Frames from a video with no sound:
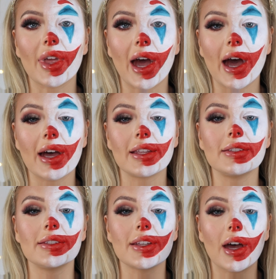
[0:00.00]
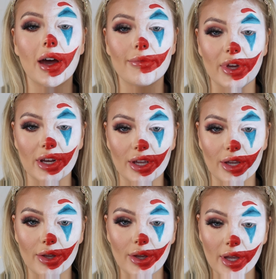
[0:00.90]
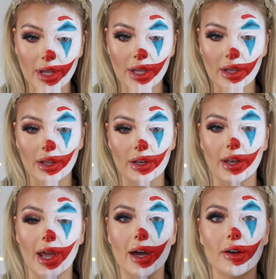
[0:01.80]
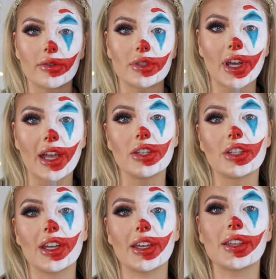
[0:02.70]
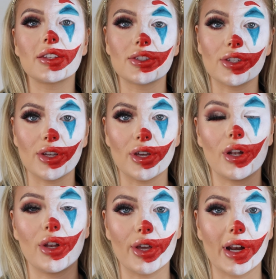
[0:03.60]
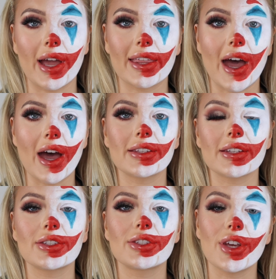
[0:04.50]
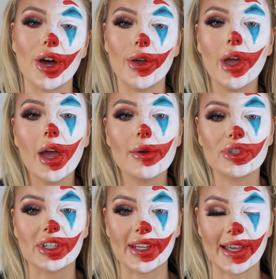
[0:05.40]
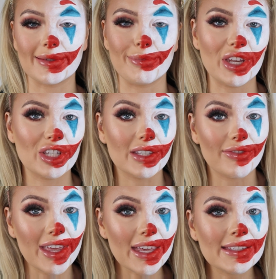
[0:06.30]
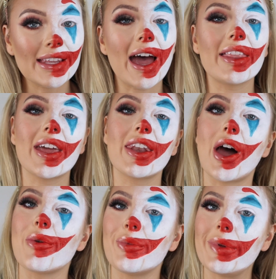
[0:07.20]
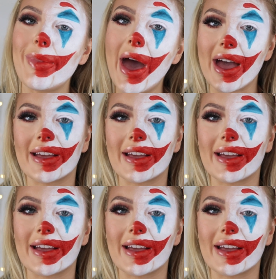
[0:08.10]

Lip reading: and I'm gonna now change it to look like that. So I'm just gonna take some pictures of this and then I will be back.